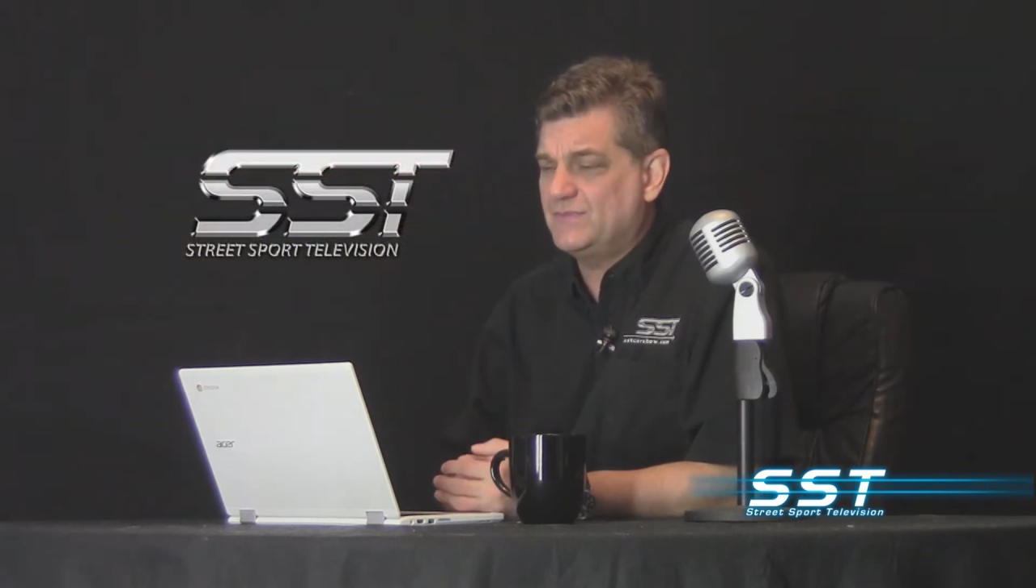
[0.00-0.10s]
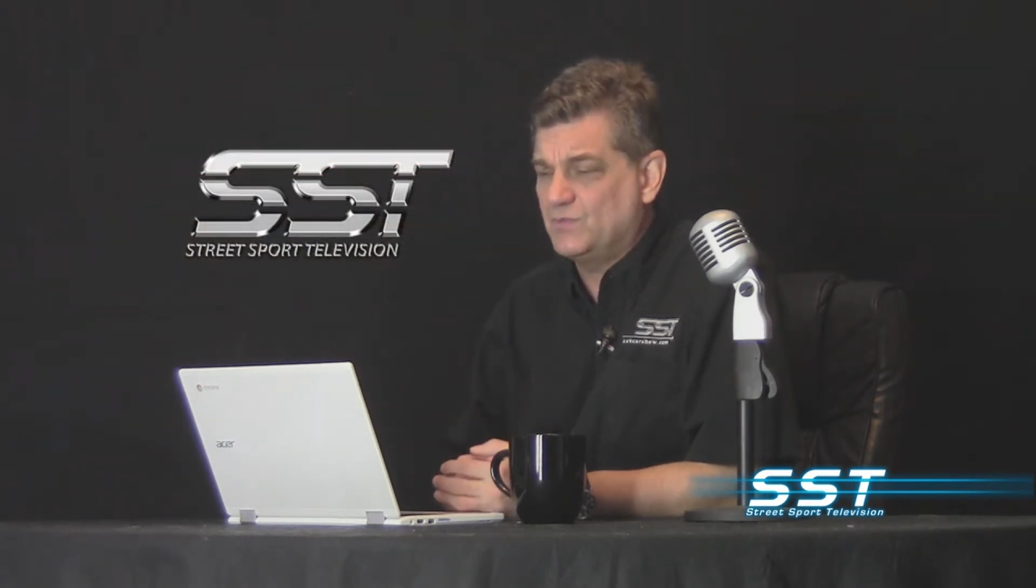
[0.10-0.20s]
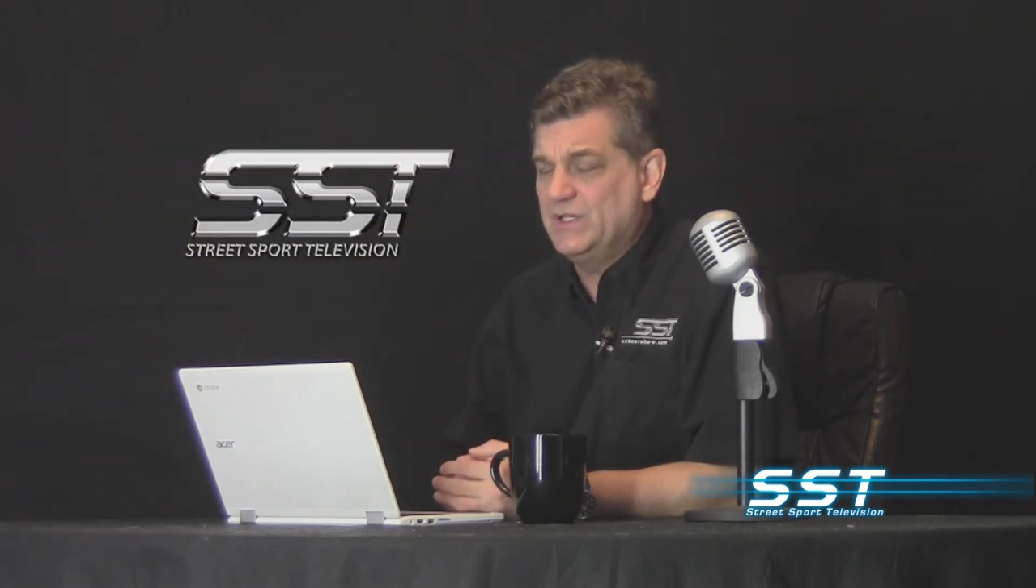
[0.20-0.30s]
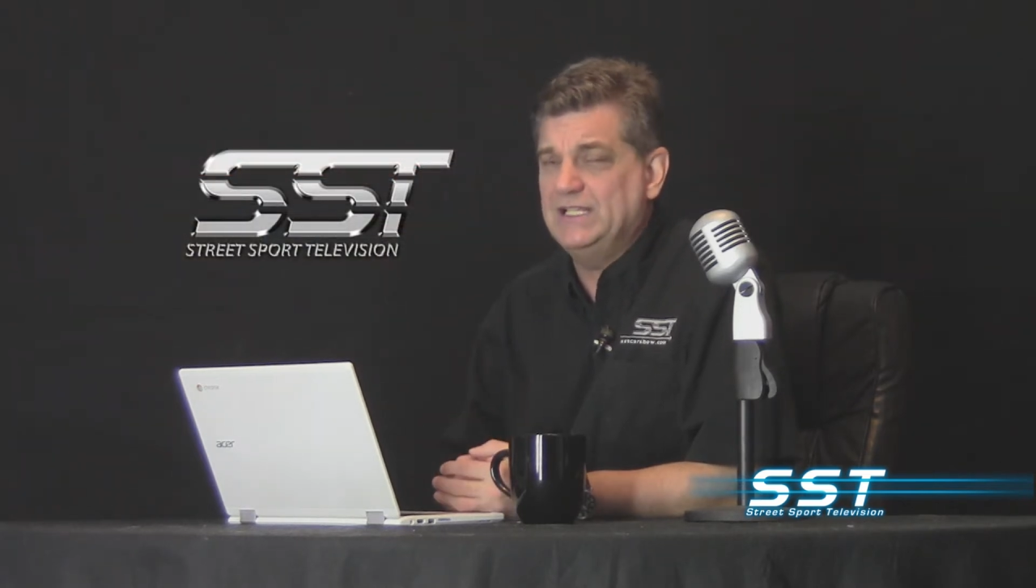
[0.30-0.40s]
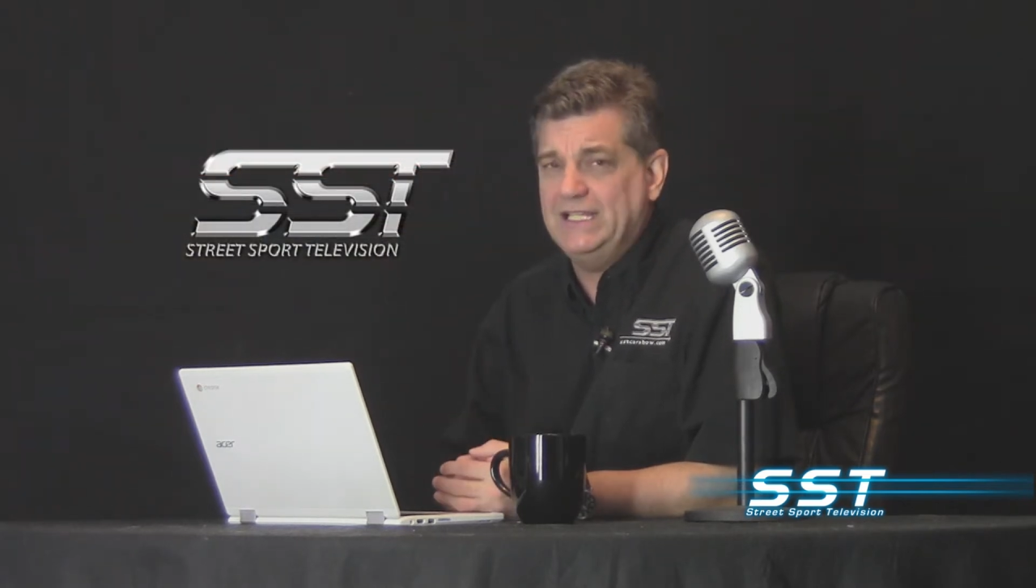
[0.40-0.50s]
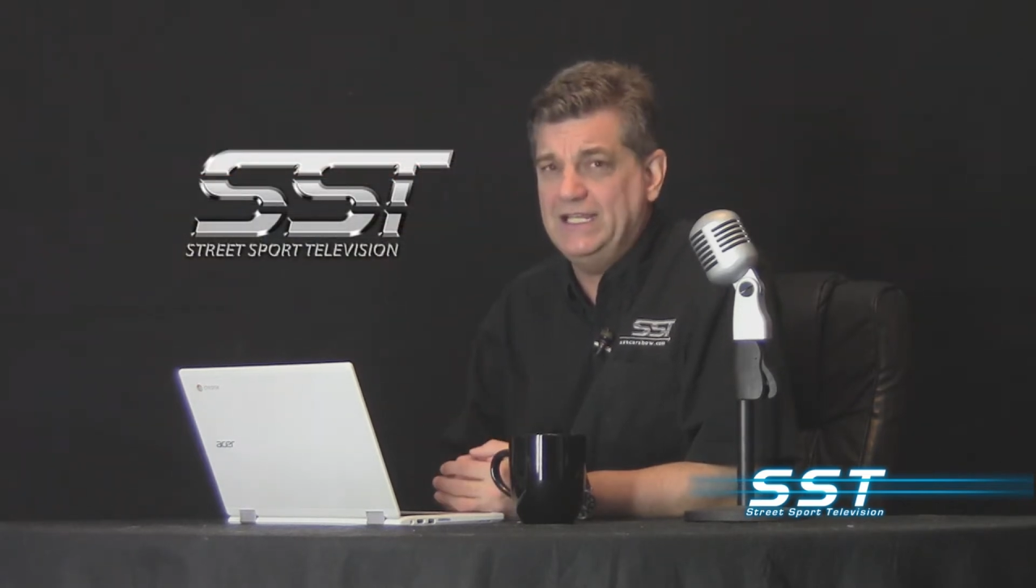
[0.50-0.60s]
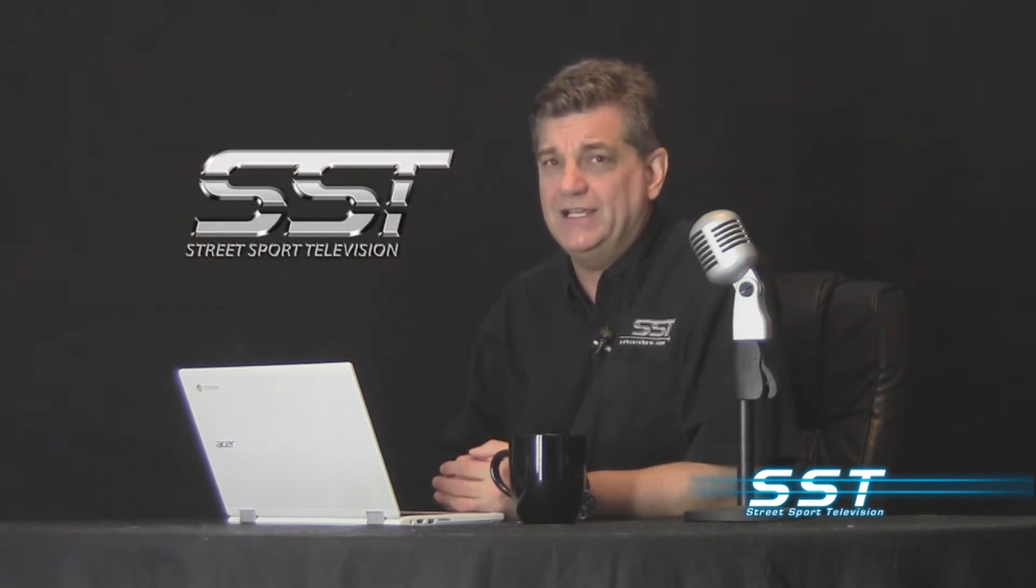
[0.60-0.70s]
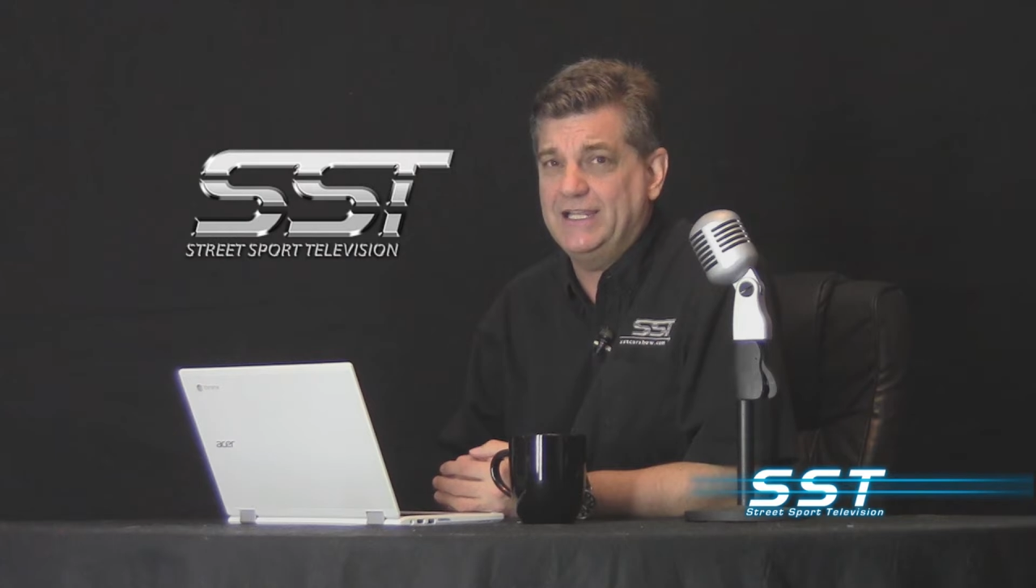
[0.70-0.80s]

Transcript: really